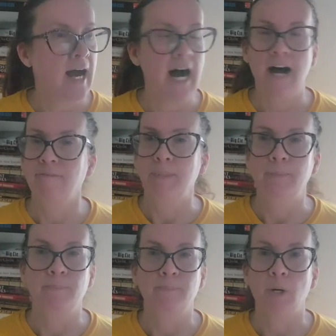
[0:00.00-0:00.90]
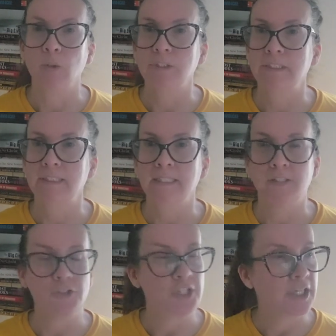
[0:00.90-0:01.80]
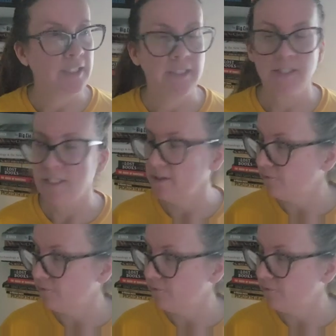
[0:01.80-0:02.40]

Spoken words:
I've been posting and sharing this stuff